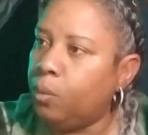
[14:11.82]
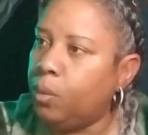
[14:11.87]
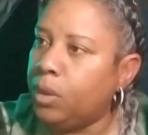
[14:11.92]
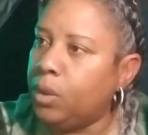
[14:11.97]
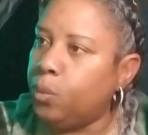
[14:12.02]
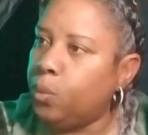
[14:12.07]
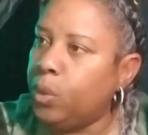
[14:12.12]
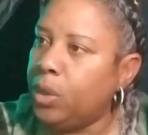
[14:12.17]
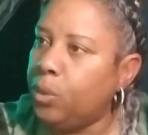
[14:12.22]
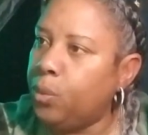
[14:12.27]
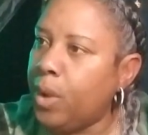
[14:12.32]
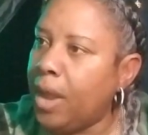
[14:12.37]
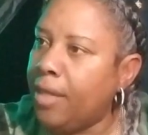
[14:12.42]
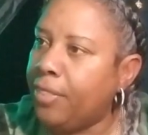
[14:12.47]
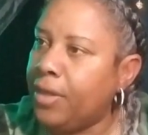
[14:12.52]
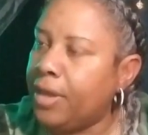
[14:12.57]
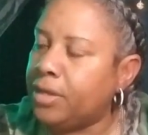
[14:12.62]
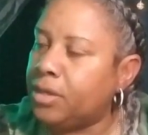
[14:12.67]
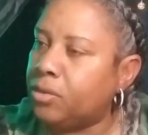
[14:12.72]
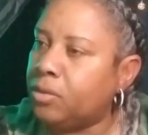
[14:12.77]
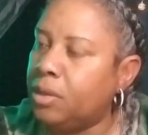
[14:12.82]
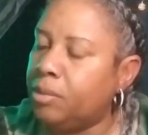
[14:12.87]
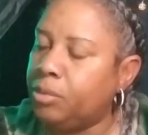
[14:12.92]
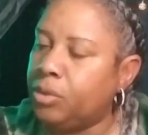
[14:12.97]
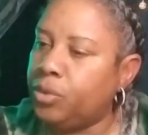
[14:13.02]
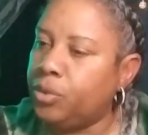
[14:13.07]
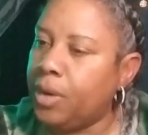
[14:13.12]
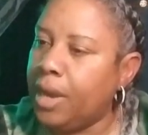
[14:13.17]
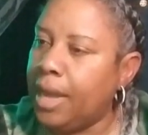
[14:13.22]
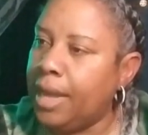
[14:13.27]
when we read that
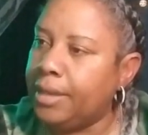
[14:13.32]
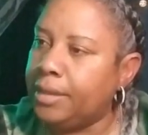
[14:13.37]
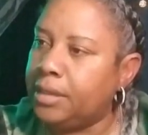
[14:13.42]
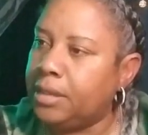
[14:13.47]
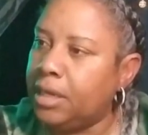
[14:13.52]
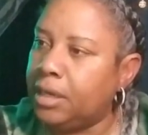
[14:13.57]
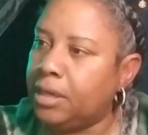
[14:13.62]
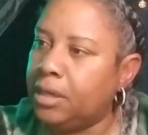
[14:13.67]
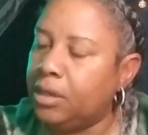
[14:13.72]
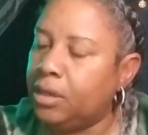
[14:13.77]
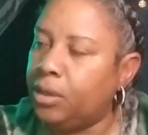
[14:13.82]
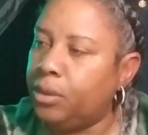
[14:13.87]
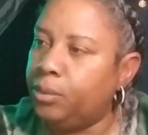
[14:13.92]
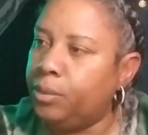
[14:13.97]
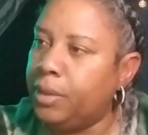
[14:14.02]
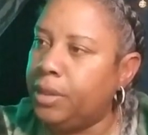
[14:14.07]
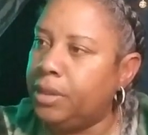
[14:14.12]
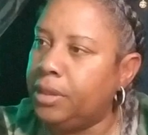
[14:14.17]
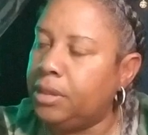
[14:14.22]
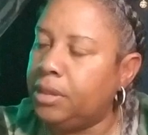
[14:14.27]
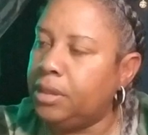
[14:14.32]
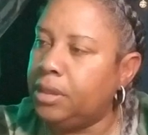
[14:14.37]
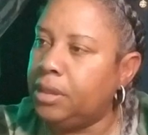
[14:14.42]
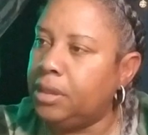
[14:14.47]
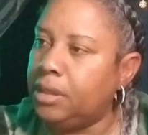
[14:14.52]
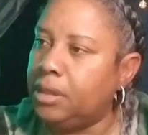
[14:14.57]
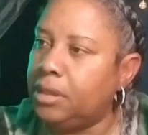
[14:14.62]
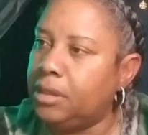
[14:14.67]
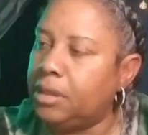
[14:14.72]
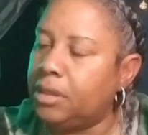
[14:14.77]
scripture at 2
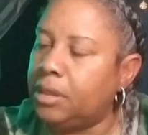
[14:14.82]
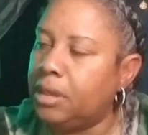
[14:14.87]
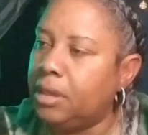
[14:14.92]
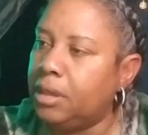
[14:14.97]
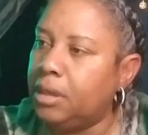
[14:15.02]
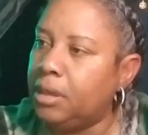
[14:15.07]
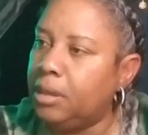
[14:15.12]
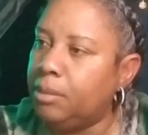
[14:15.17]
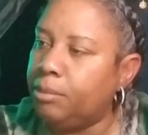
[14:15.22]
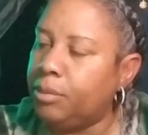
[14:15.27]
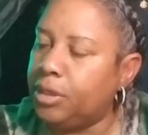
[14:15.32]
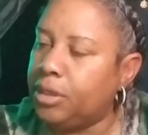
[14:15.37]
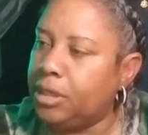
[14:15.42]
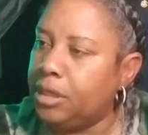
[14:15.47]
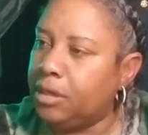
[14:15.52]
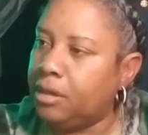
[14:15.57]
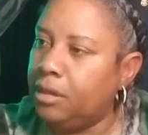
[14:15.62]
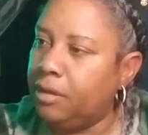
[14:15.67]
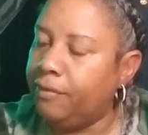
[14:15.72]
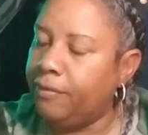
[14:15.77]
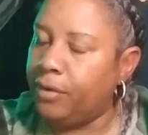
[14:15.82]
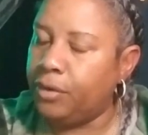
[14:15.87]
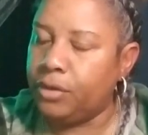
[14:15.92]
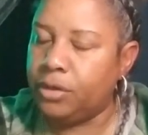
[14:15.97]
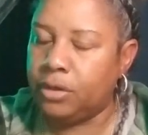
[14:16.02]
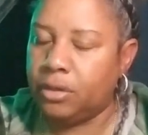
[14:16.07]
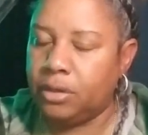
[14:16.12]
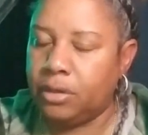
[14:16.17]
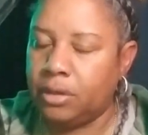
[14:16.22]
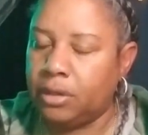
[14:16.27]
Corinthians, particularly
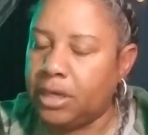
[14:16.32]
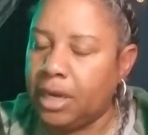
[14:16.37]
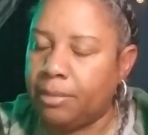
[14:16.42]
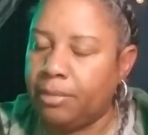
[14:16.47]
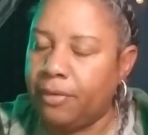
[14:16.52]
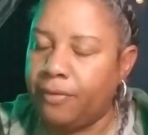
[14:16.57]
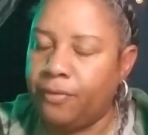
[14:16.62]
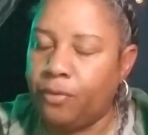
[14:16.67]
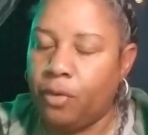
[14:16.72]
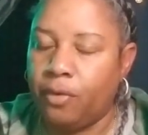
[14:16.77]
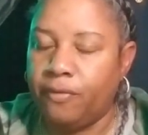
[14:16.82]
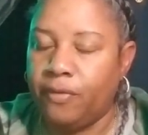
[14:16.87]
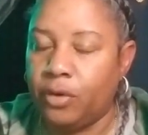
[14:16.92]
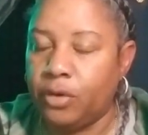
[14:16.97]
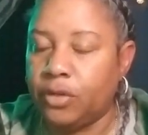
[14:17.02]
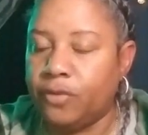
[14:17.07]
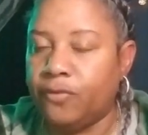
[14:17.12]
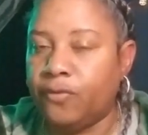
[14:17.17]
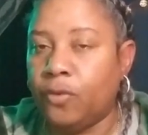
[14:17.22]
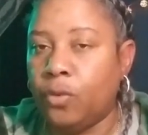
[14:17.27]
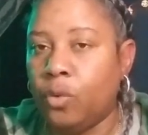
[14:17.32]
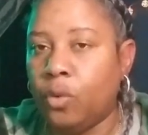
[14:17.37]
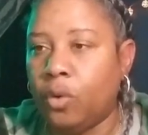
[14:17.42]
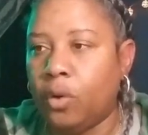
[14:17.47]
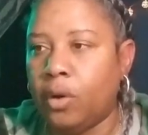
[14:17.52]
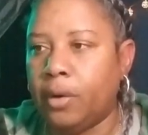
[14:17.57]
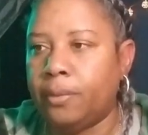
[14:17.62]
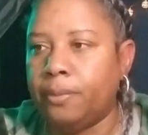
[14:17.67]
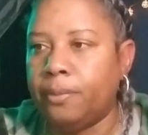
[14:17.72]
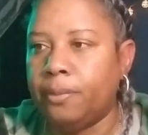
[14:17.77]
chapter 4, verse
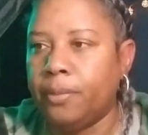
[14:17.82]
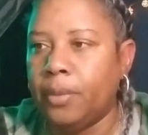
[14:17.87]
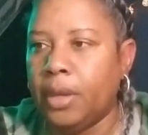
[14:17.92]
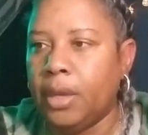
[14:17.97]
4,